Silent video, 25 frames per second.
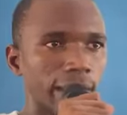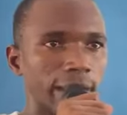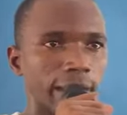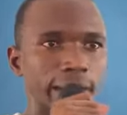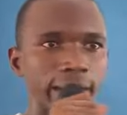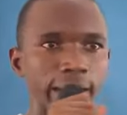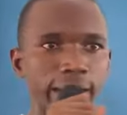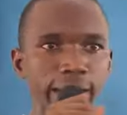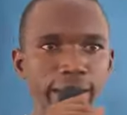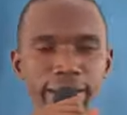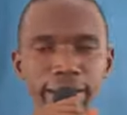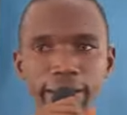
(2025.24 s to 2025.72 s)

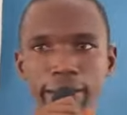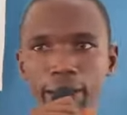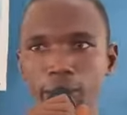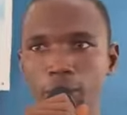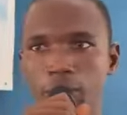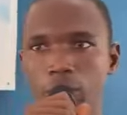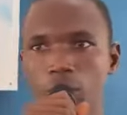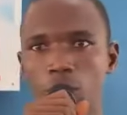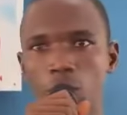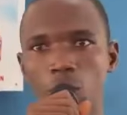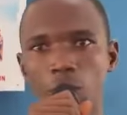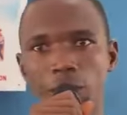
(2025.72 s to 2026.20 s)
Let
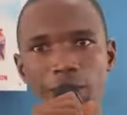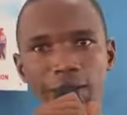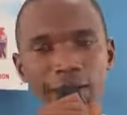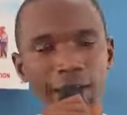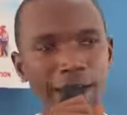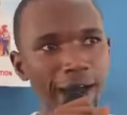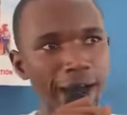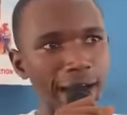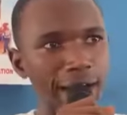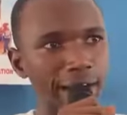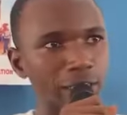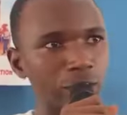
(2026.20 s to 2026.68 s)
them
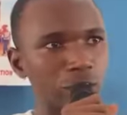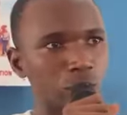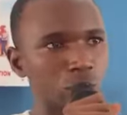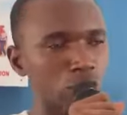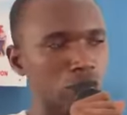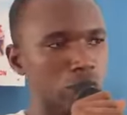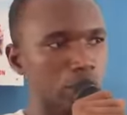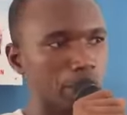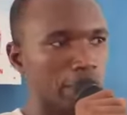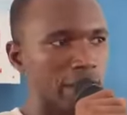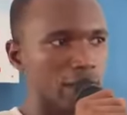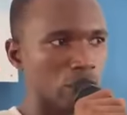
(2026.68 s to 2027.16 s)
unlearn
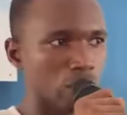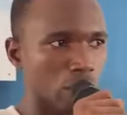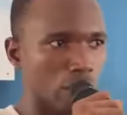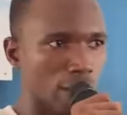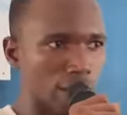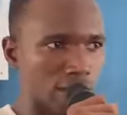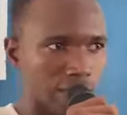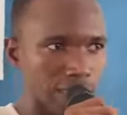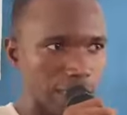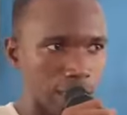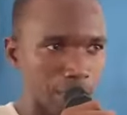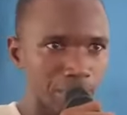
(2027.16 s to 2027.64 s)
those
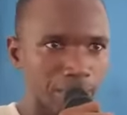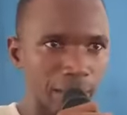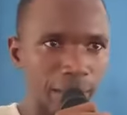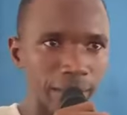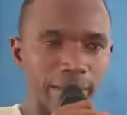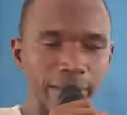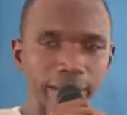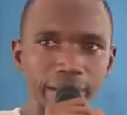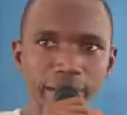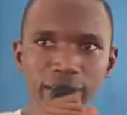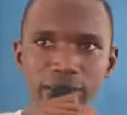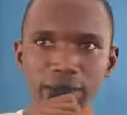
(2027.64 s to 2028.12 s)
misconcepts
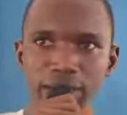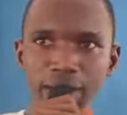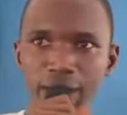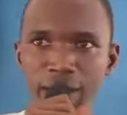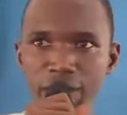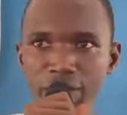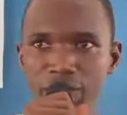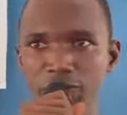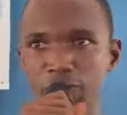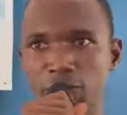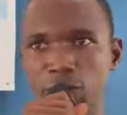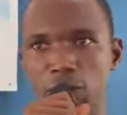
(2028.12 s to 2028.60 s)
that they
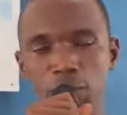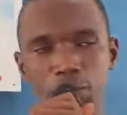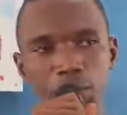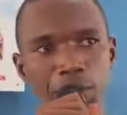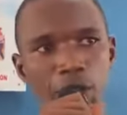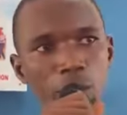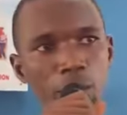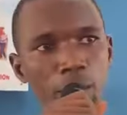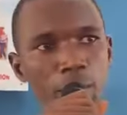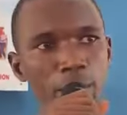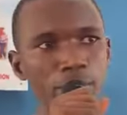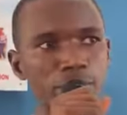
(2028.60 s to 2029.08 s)
derive from
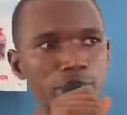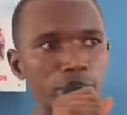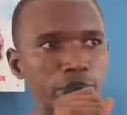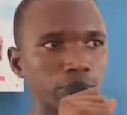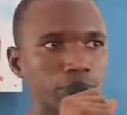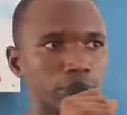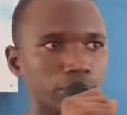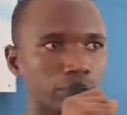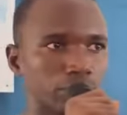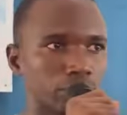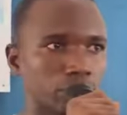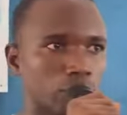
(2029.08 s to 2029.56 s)
our
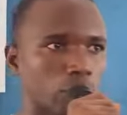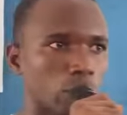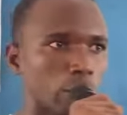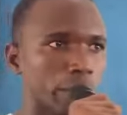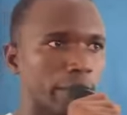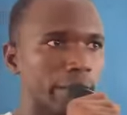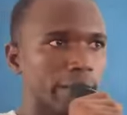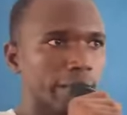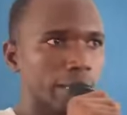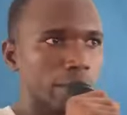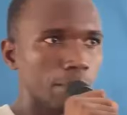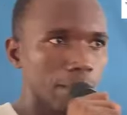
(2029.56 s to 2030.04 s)

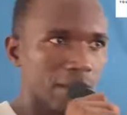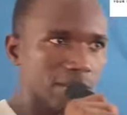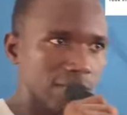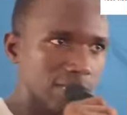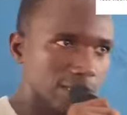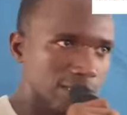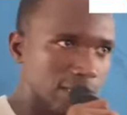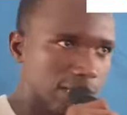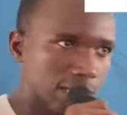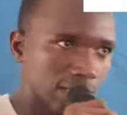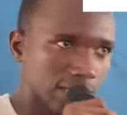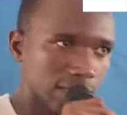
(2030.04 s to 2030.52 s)
colonial
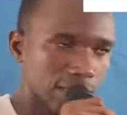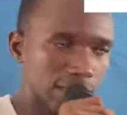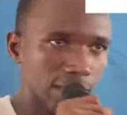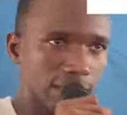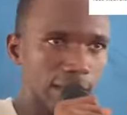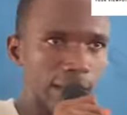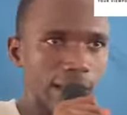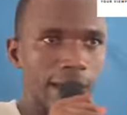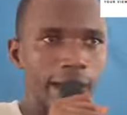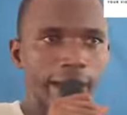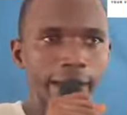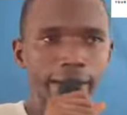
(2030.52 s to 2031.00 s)

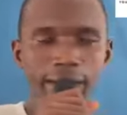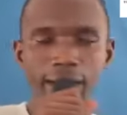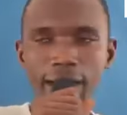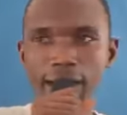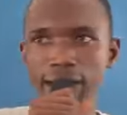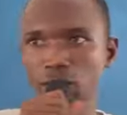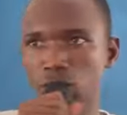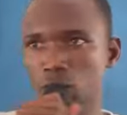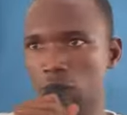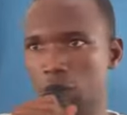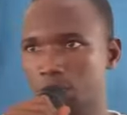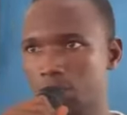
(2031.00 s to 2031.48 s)
masters and
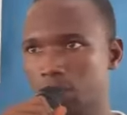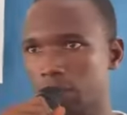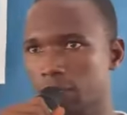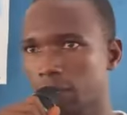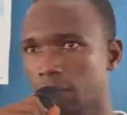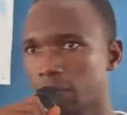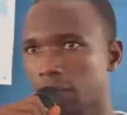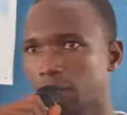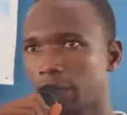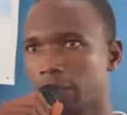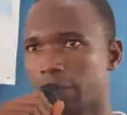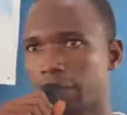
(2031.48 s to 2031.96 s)
adopt
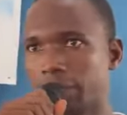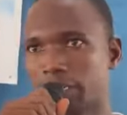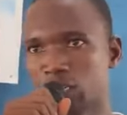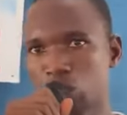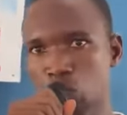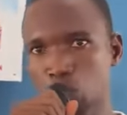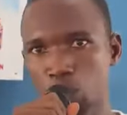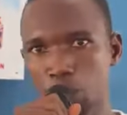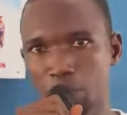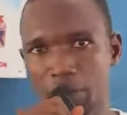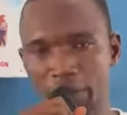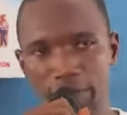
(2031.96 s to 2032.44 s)
the
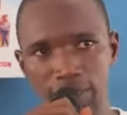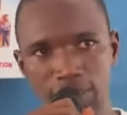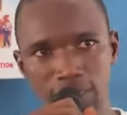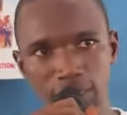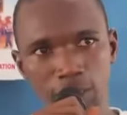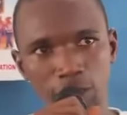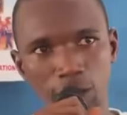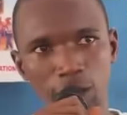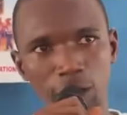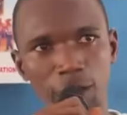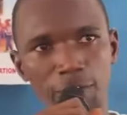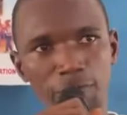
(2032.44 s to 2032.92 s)
spirit
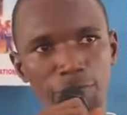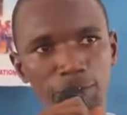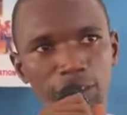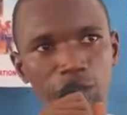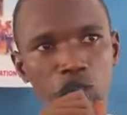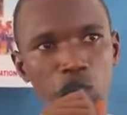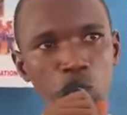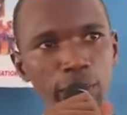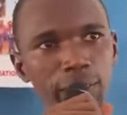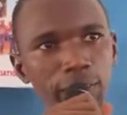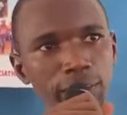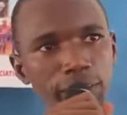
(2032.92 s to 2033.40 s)
of the
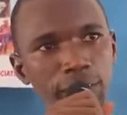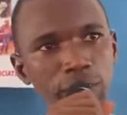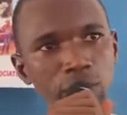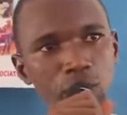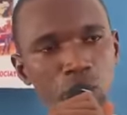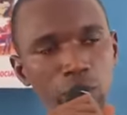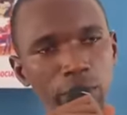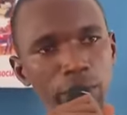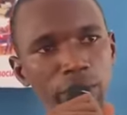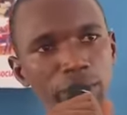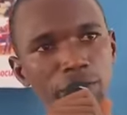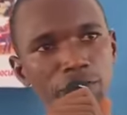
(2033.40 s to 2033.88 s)

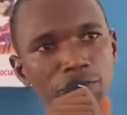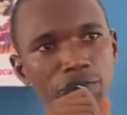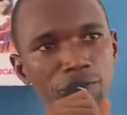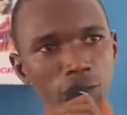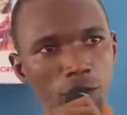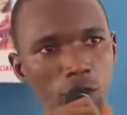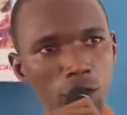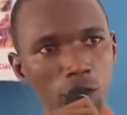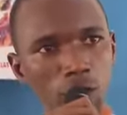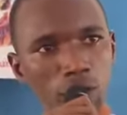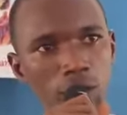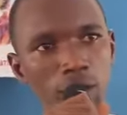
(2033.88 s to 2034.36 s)

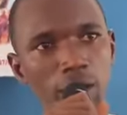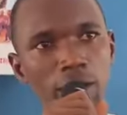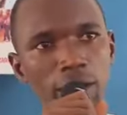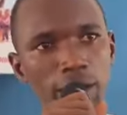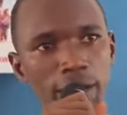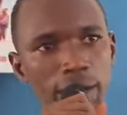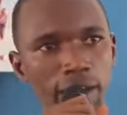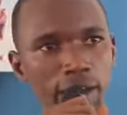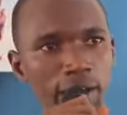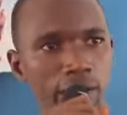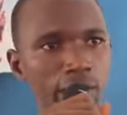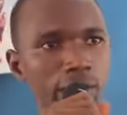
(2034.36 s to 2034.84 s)

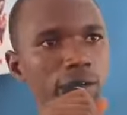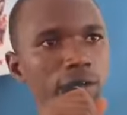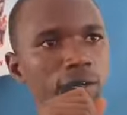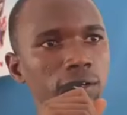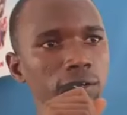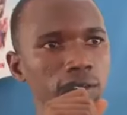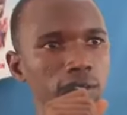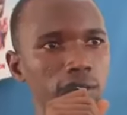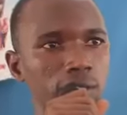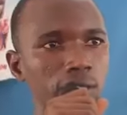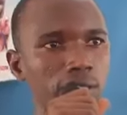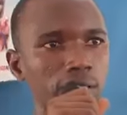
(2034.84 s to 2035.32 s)
2024 era.
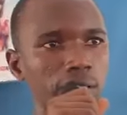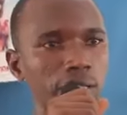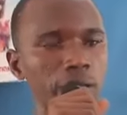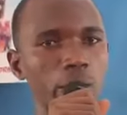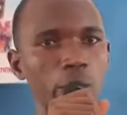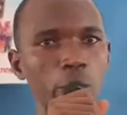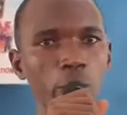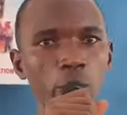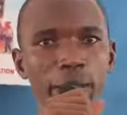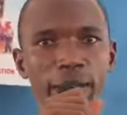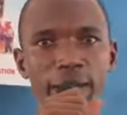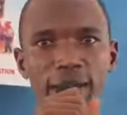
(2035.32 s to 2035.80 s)

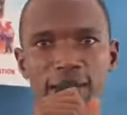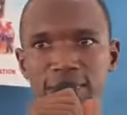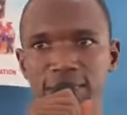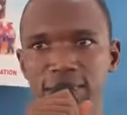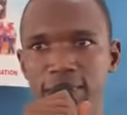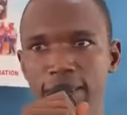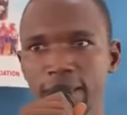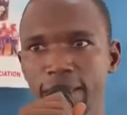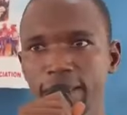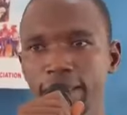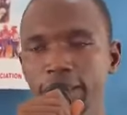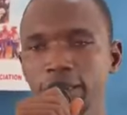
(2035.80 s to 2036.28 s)
We are
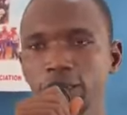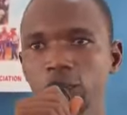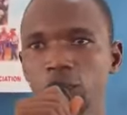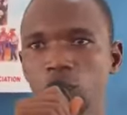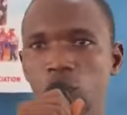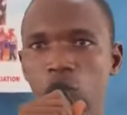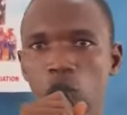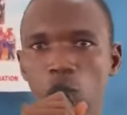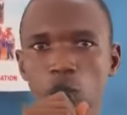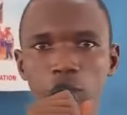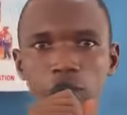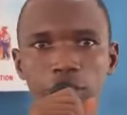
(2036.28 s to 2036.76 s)

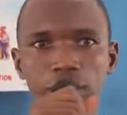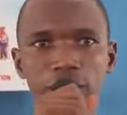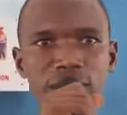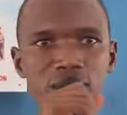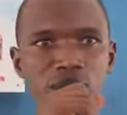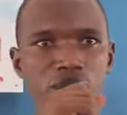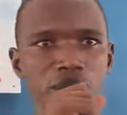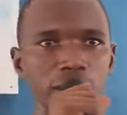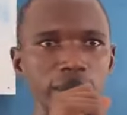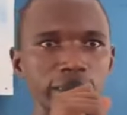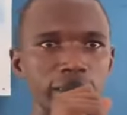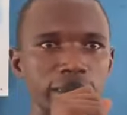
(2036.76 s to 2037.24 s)
saying no to
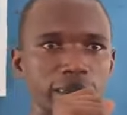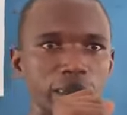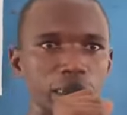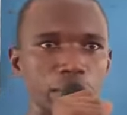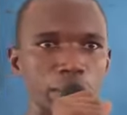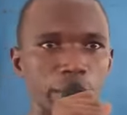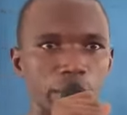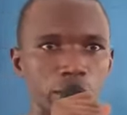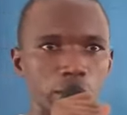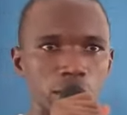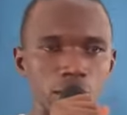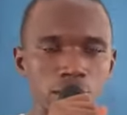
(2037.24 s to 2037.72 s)
traditional
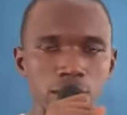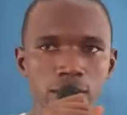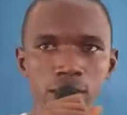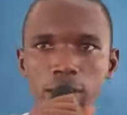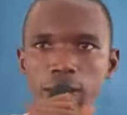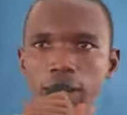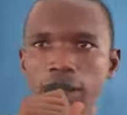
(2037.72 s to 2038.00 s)
teaching methods.